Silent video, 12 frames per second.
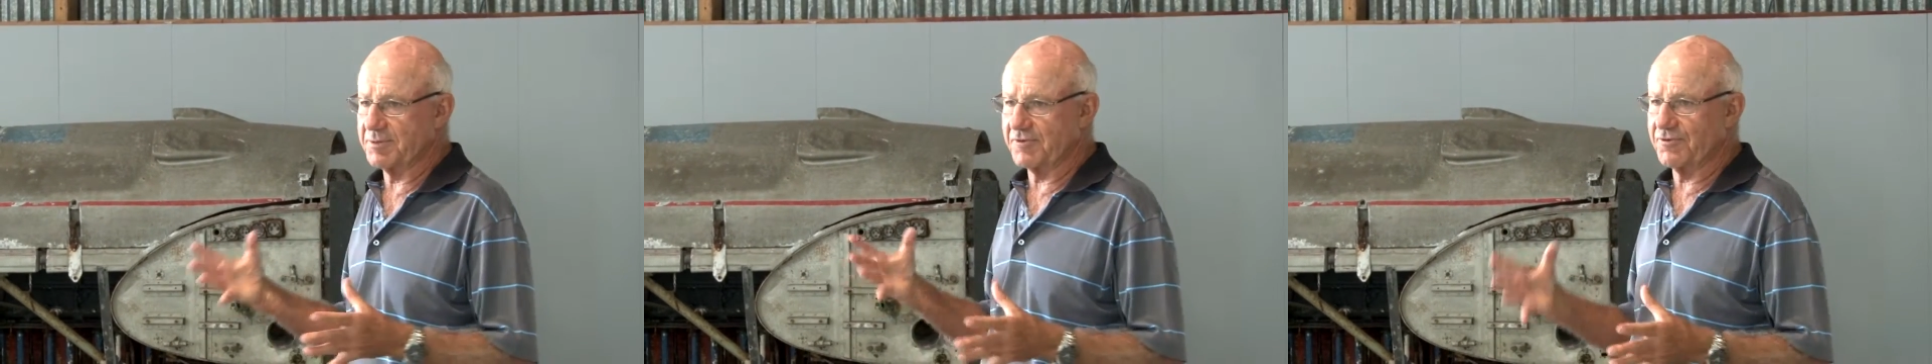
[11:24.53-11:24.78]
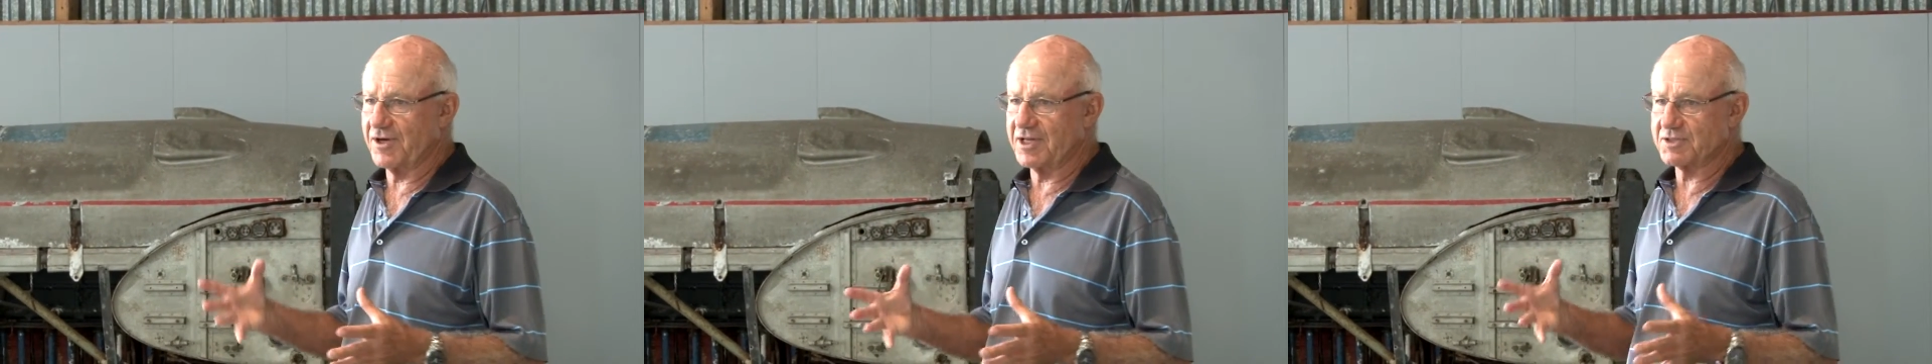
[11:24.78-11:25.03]

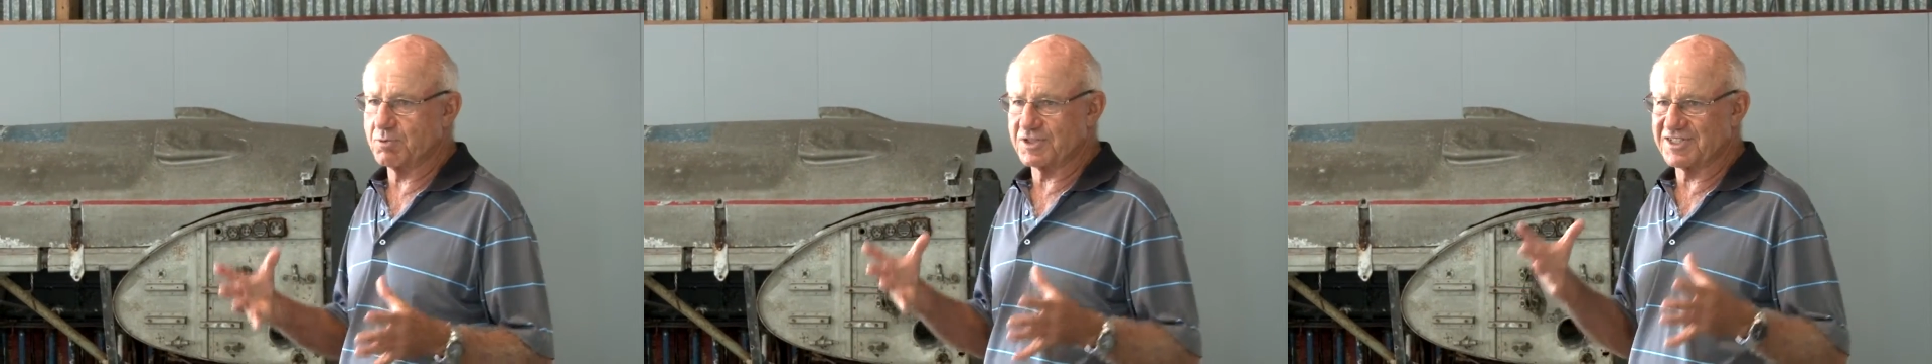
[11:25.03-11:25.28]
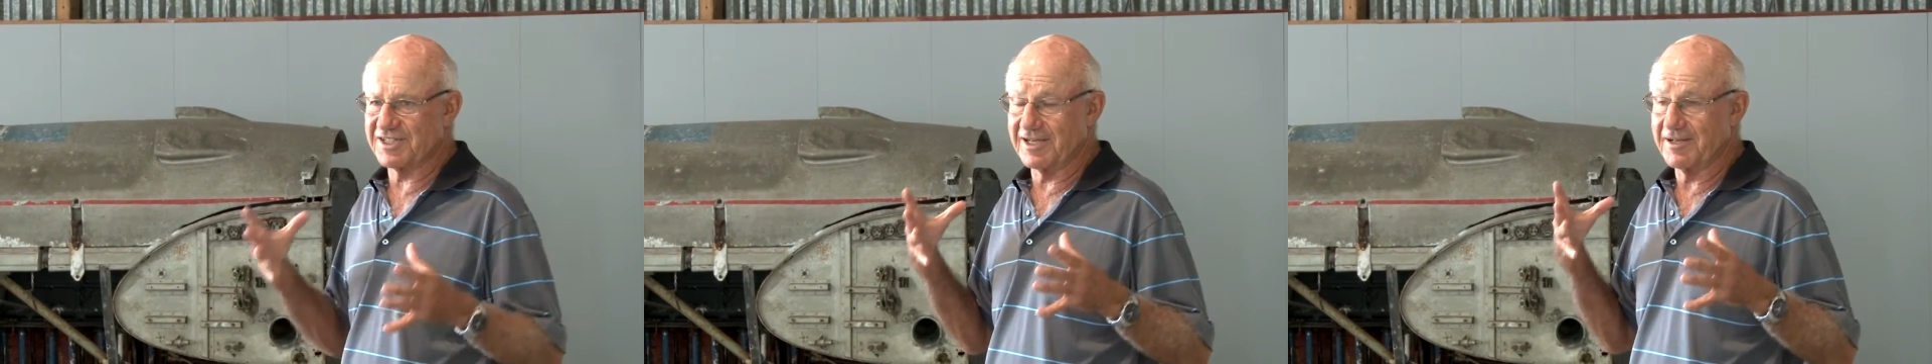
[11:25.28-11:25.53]
Spitfires
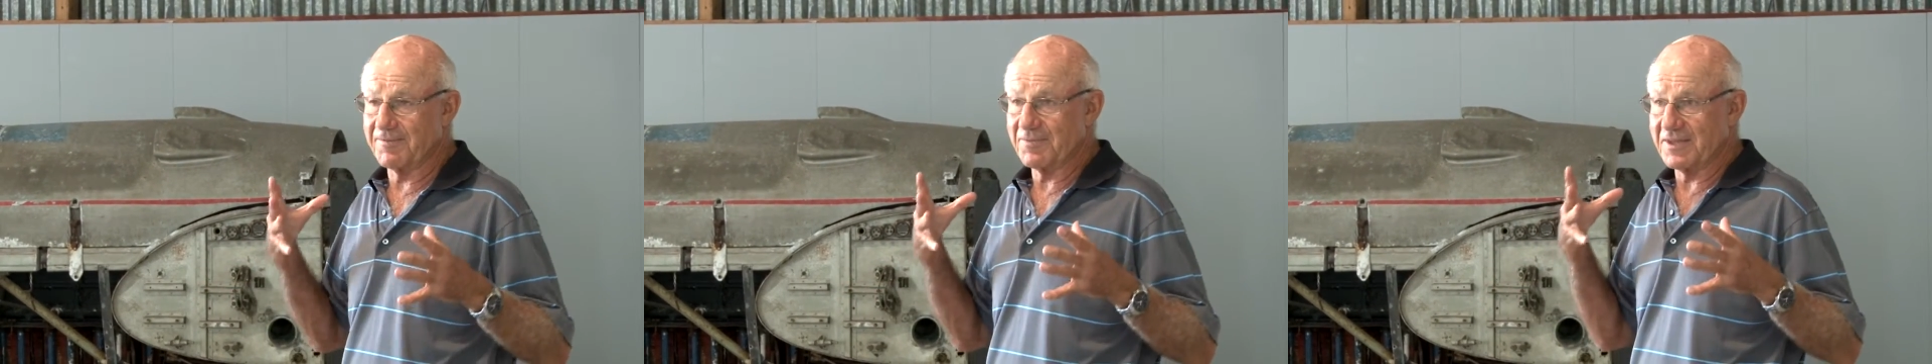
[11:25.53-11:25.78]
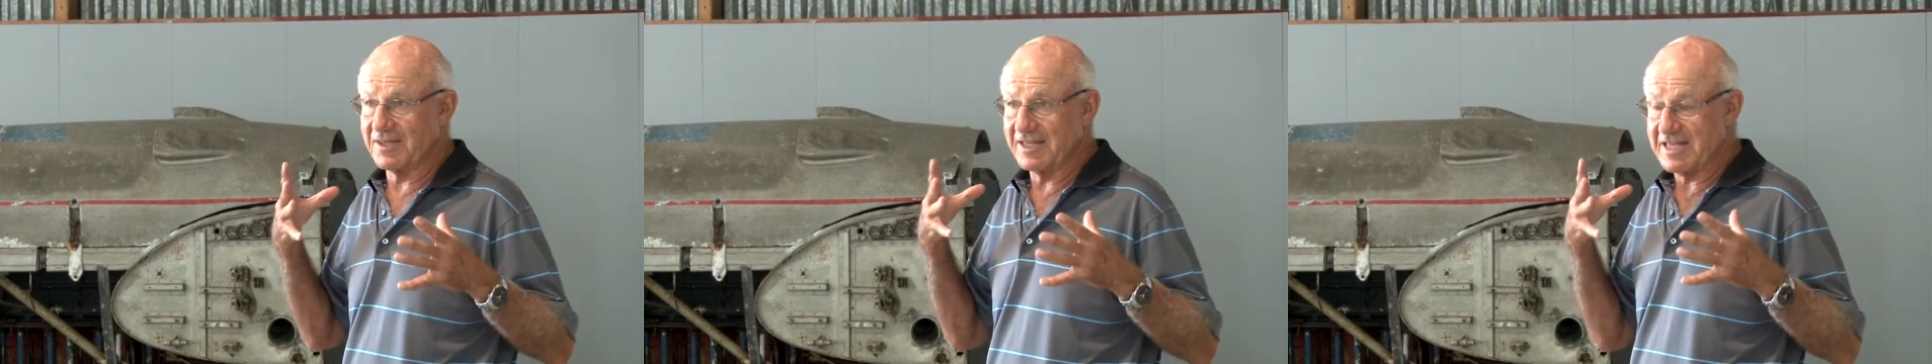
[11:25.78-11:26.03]
was the
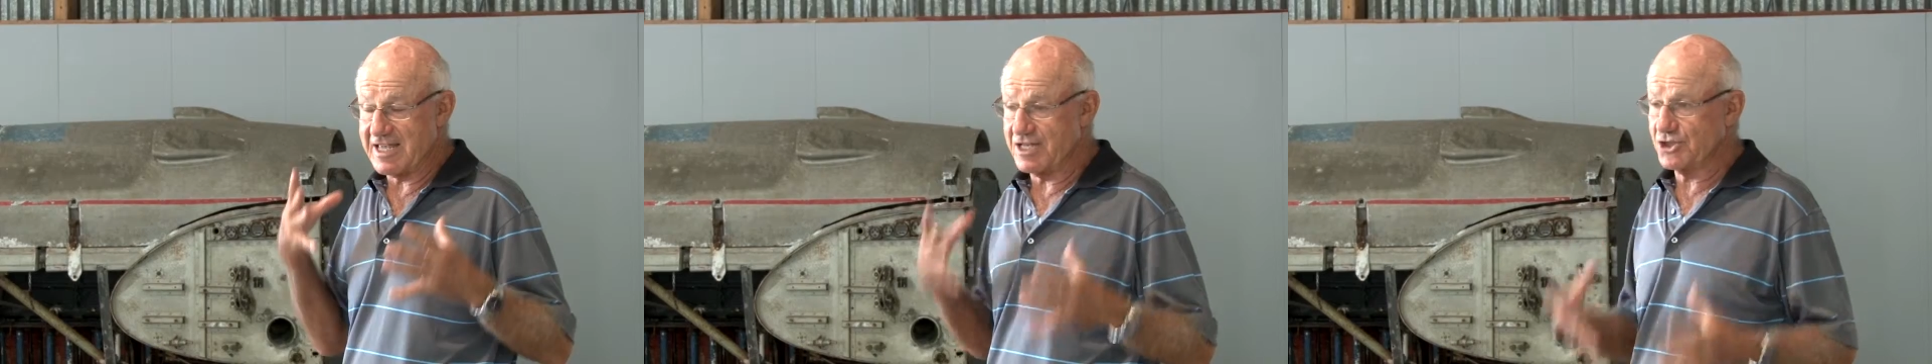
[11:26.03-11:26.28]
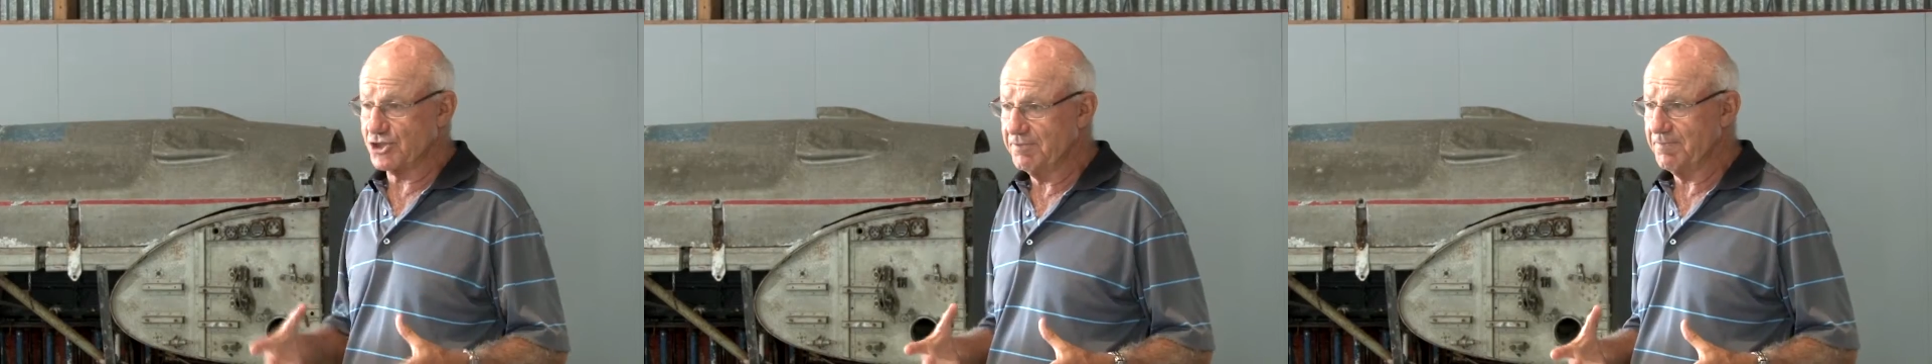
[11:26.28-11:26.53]

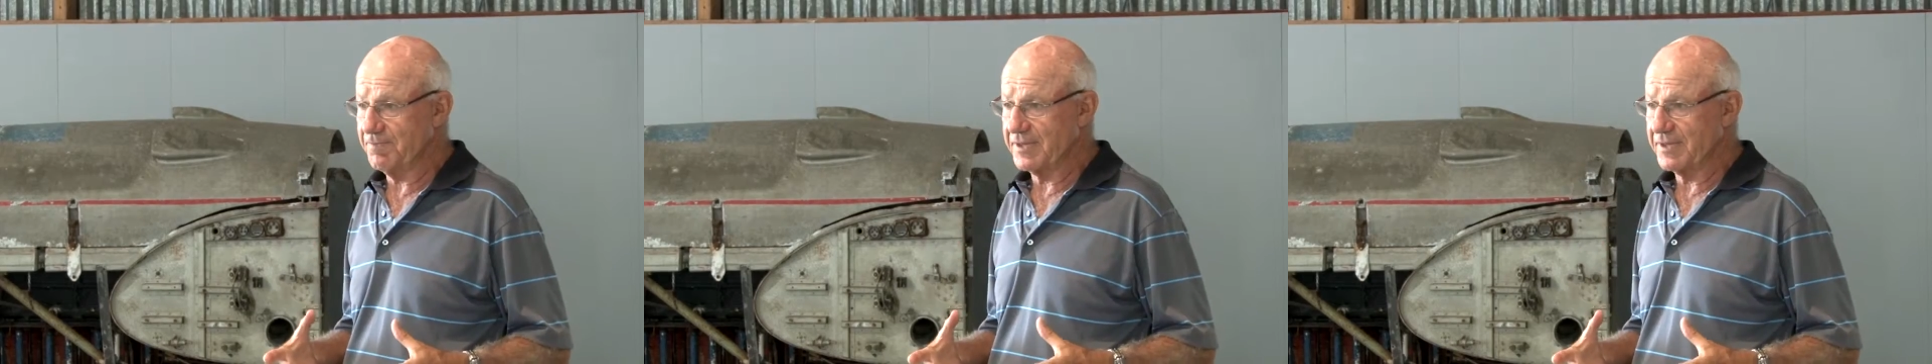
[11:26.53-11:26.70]
engine.